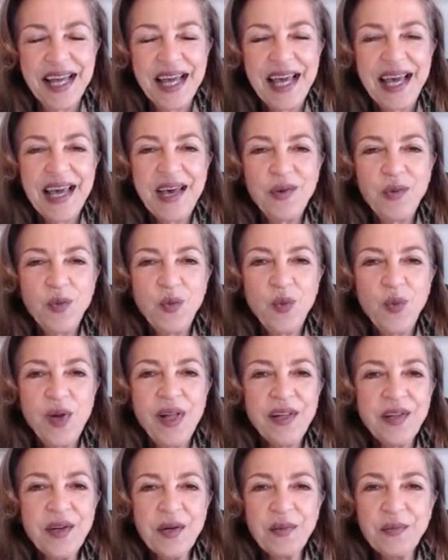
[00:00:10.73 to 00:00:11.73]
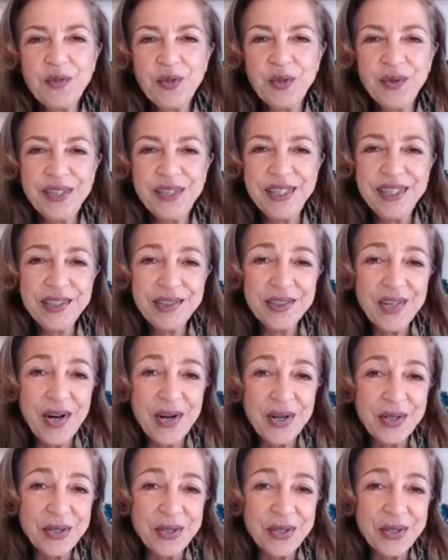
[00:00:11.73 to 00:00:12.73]
and welcome to Heal
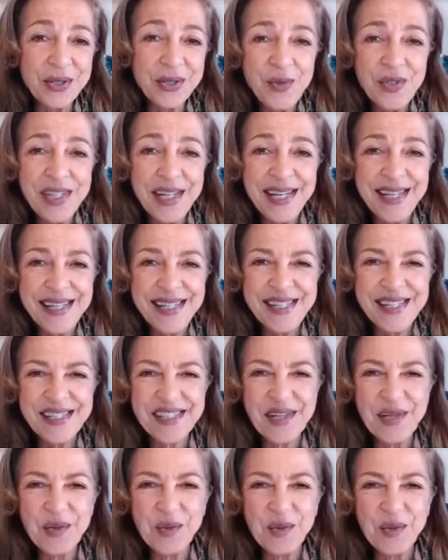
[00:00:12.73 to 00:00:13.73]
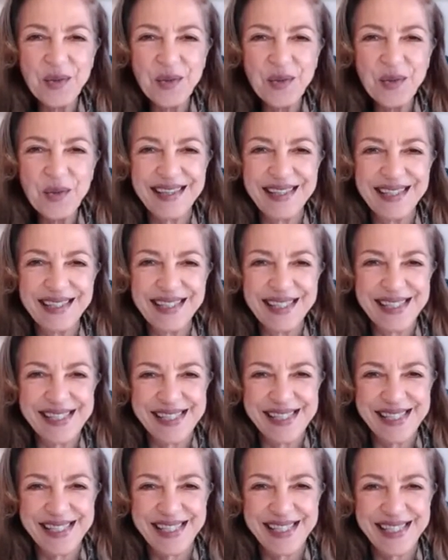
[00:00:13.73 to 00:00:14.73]
Talk Tuesdays with
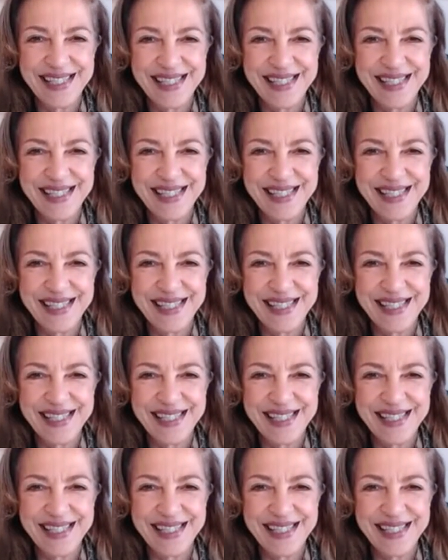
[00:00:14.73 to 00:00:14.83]
Liza.